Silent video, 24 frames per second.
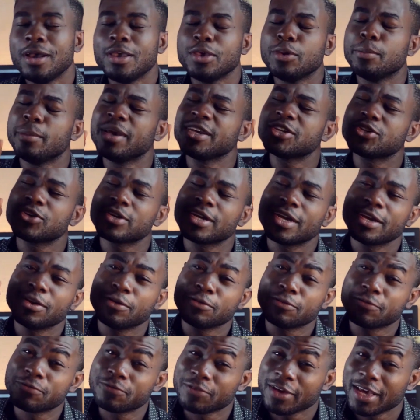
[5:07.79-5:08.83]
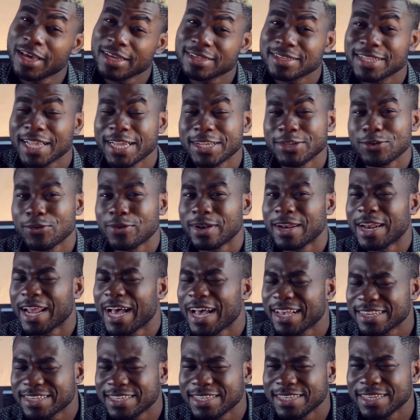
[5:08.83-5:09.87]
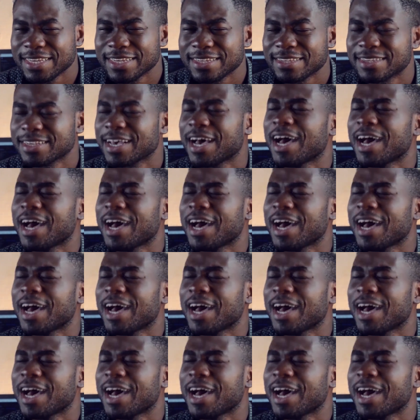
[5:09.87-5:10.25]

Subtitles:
You make sure that your first and your last years